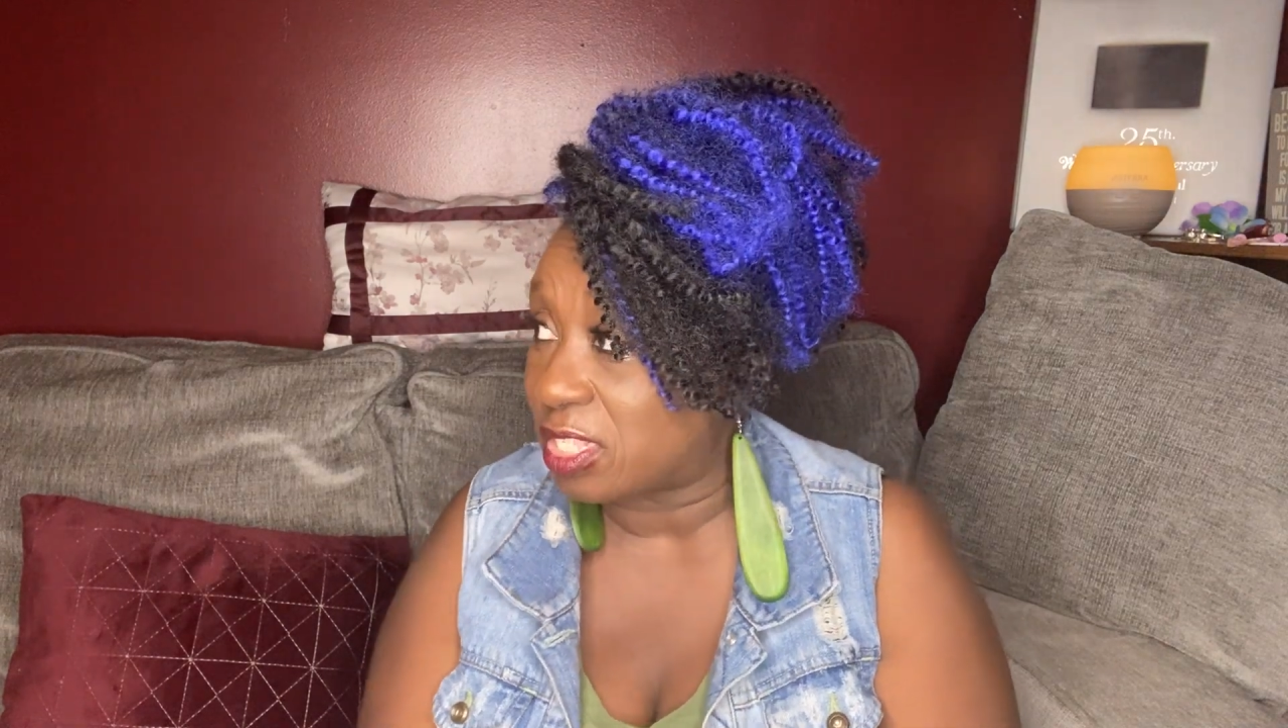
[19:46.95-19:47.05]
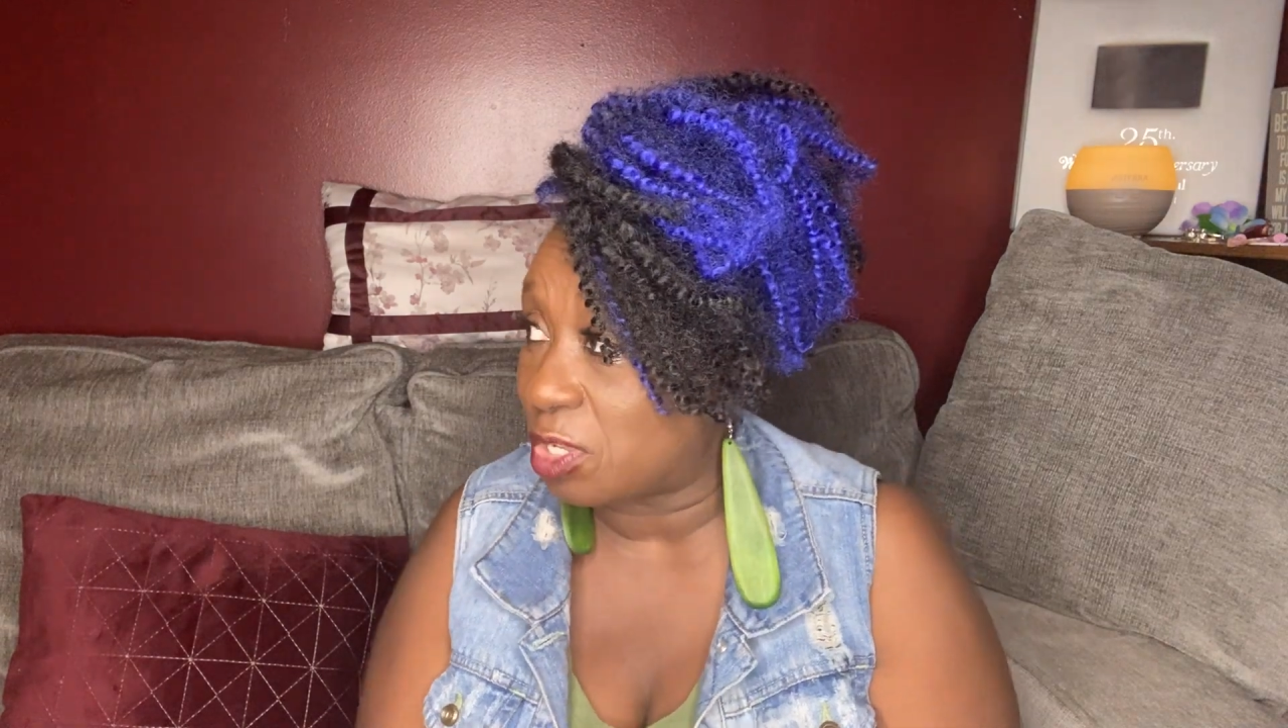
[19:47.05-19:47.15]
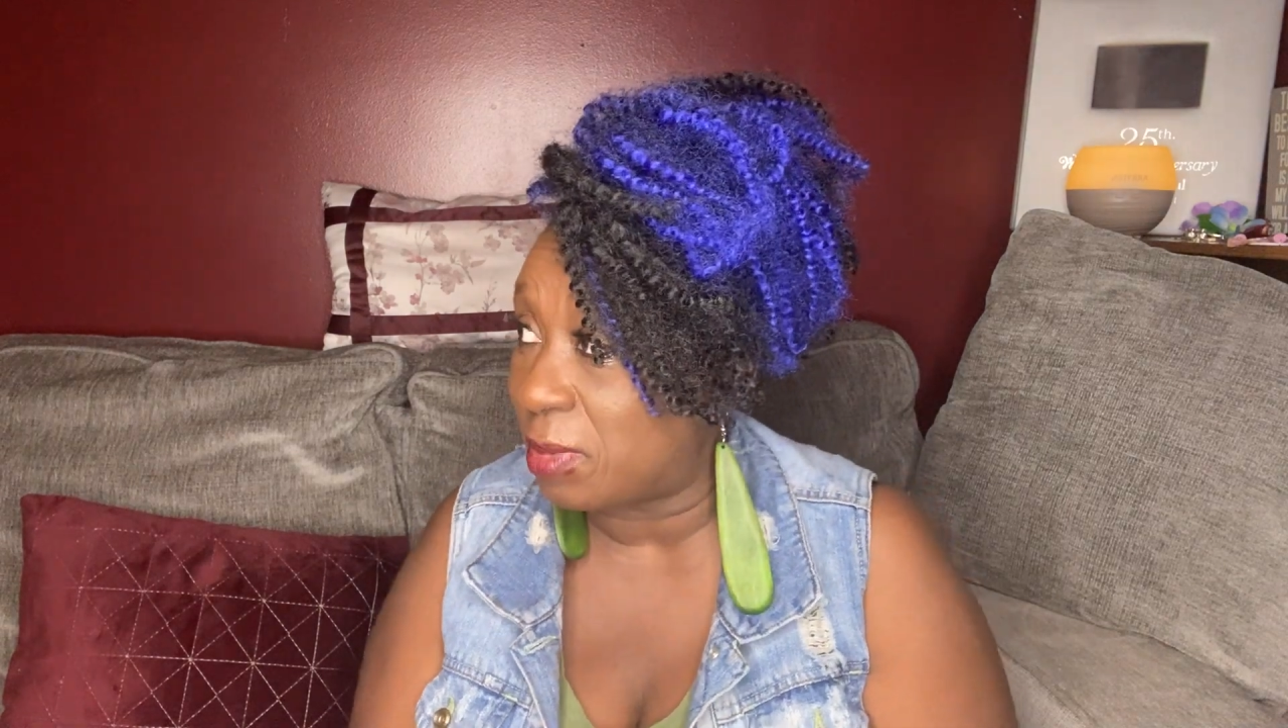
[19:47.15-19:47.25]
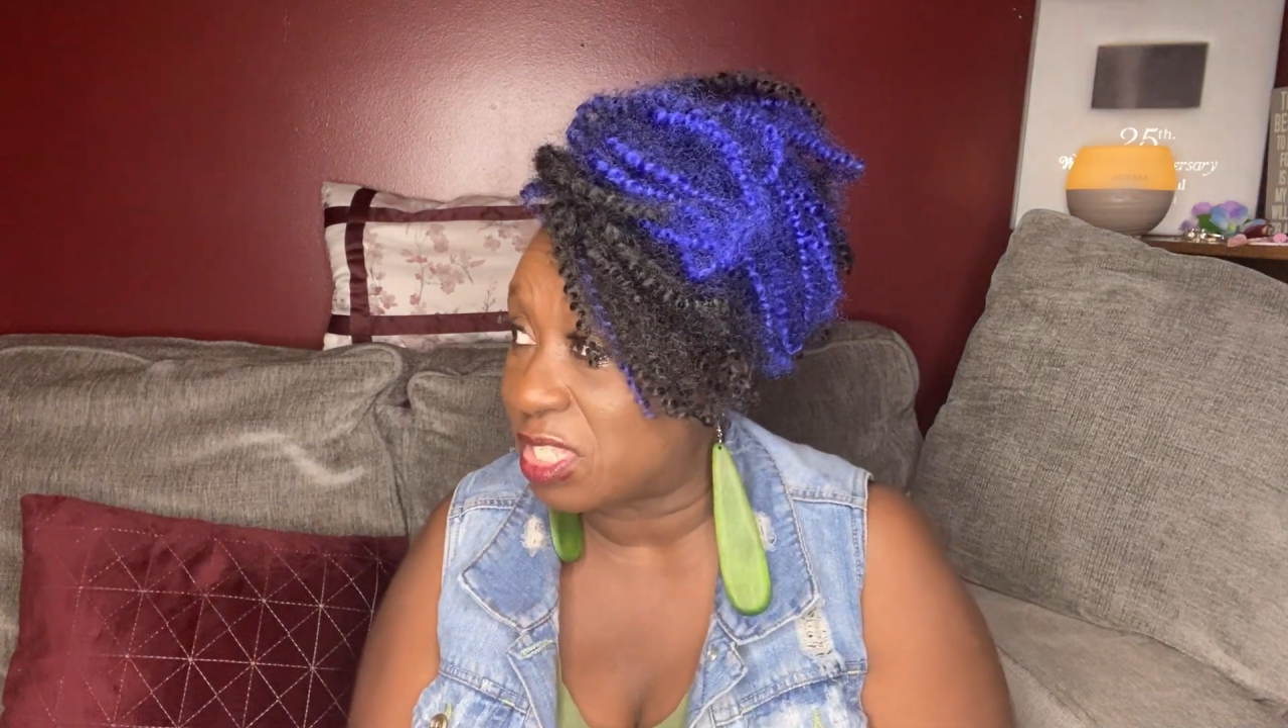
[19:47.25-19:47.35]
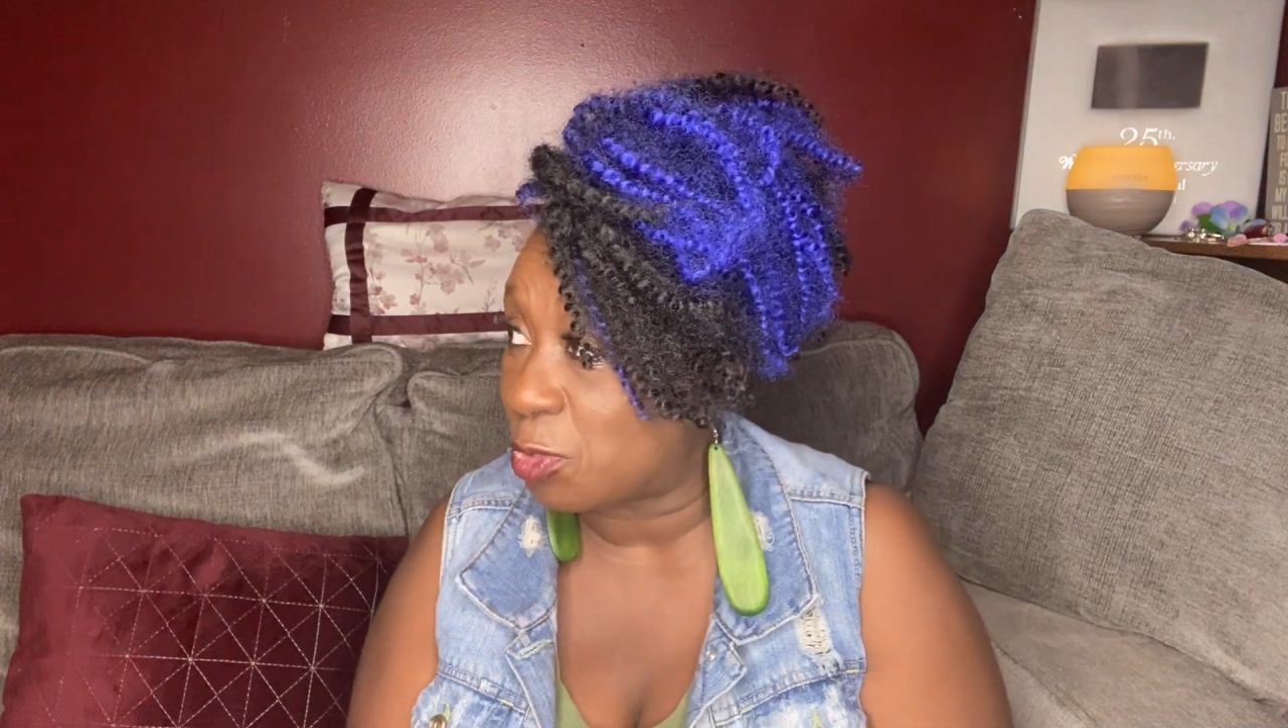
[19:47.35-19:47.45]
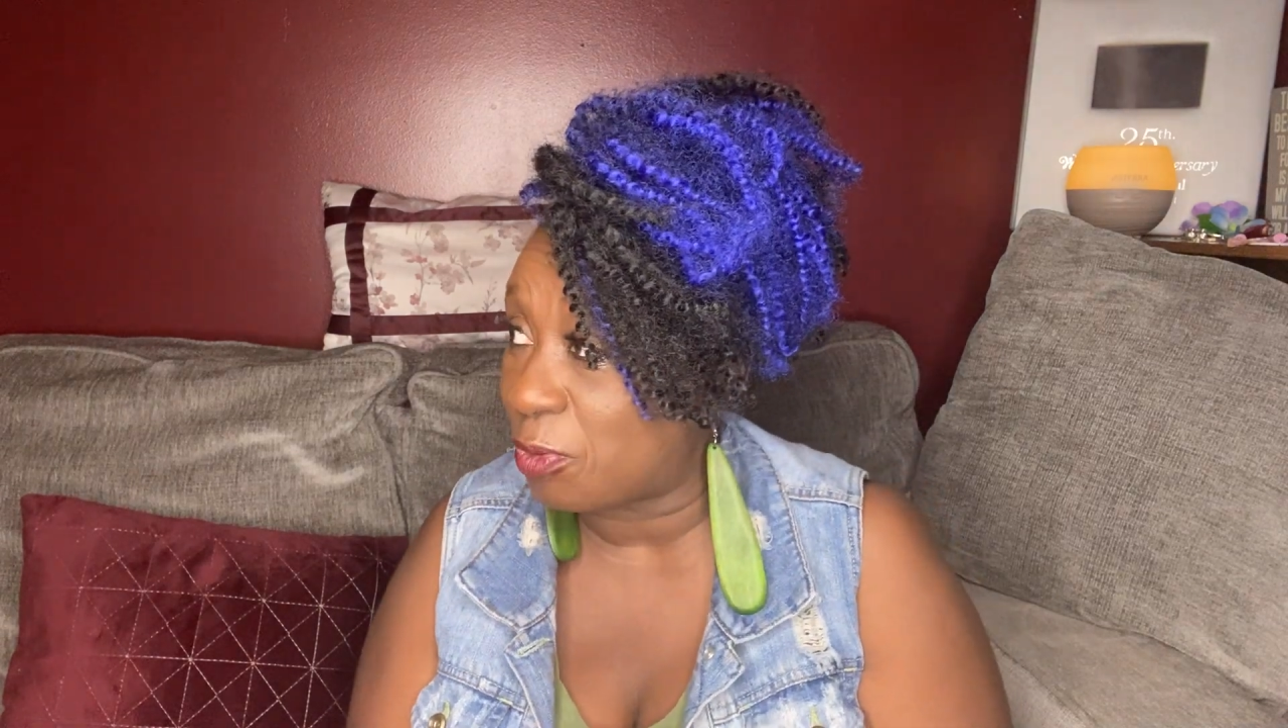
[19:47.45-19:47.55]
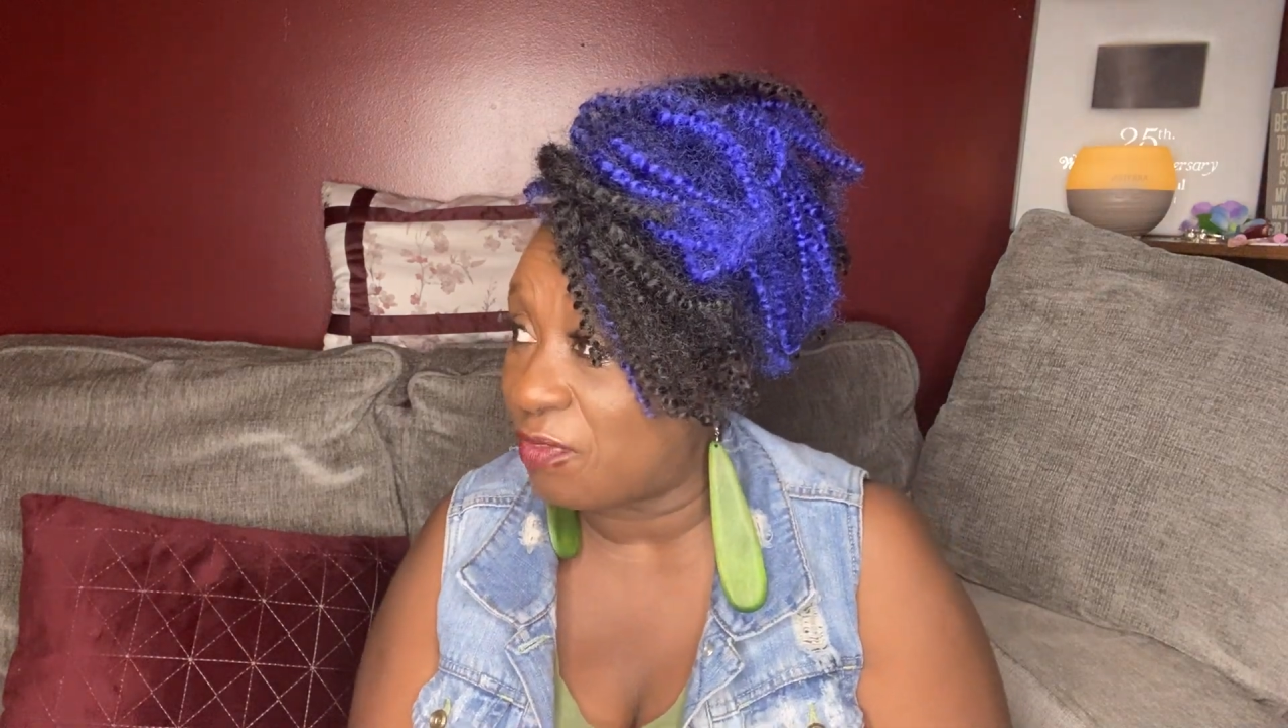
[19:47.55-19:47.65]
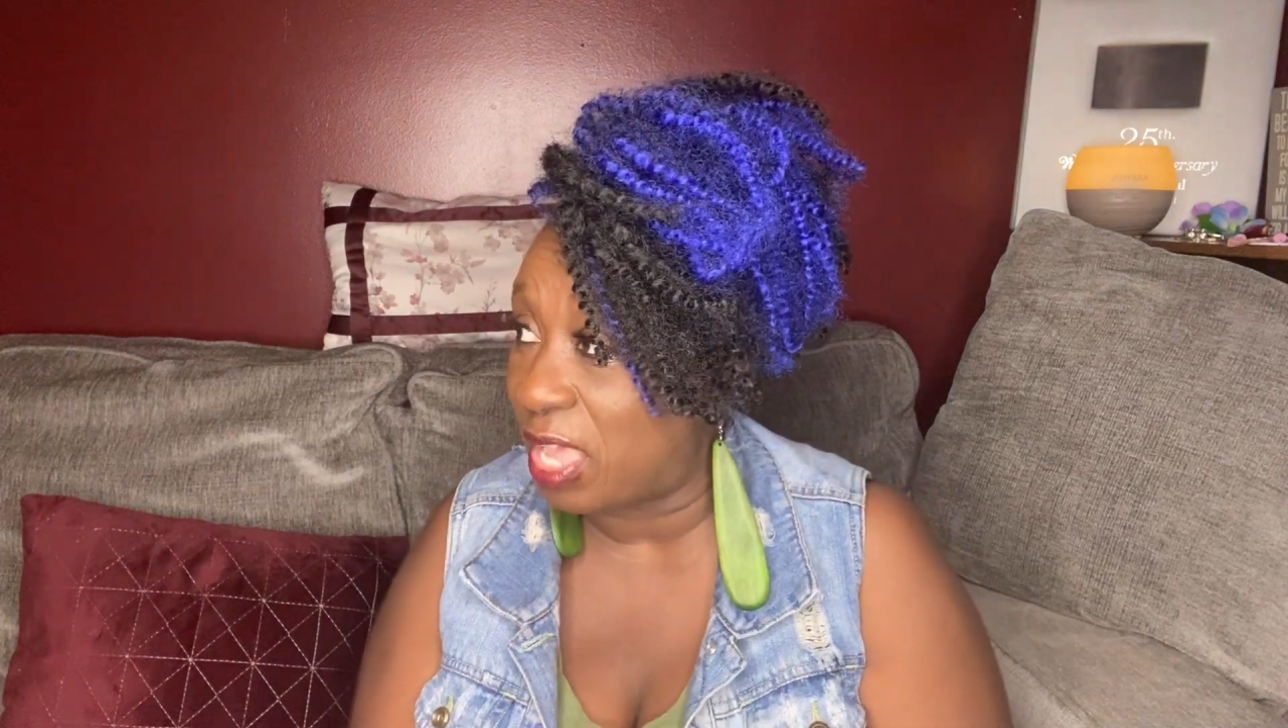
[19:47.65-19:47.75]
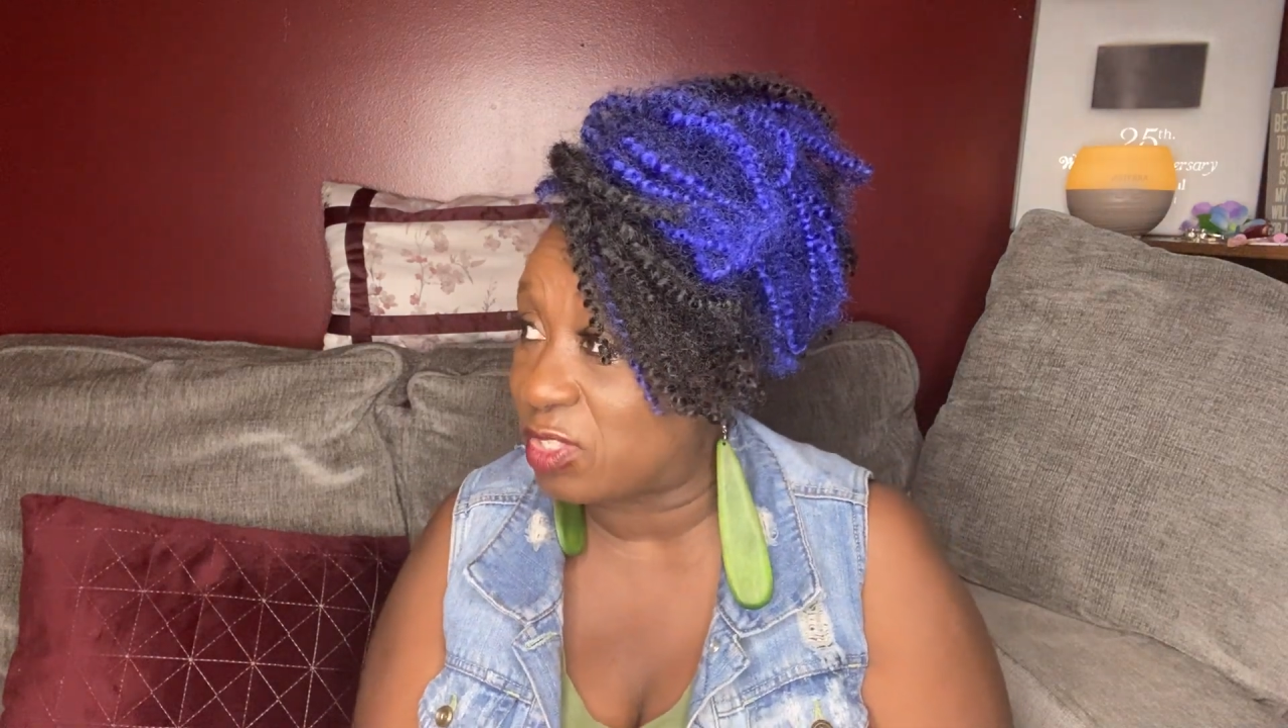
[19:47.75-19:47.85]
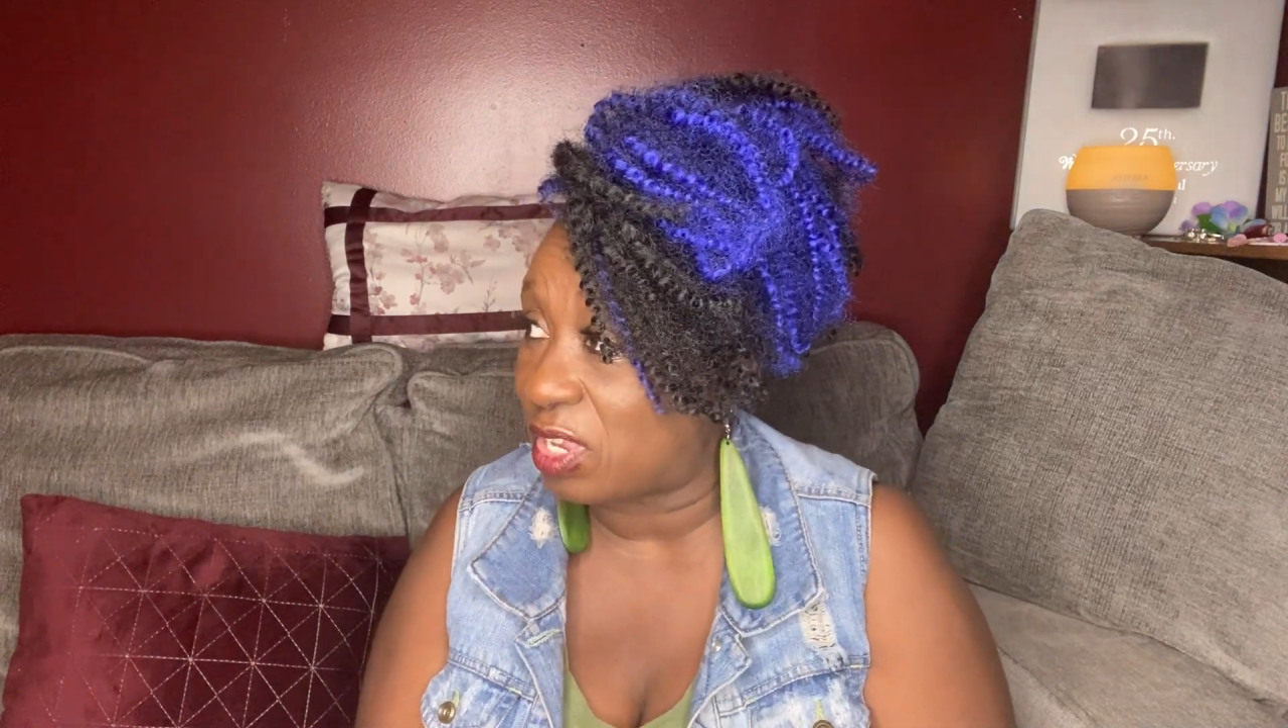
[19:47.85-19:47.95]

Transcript: to my supervisor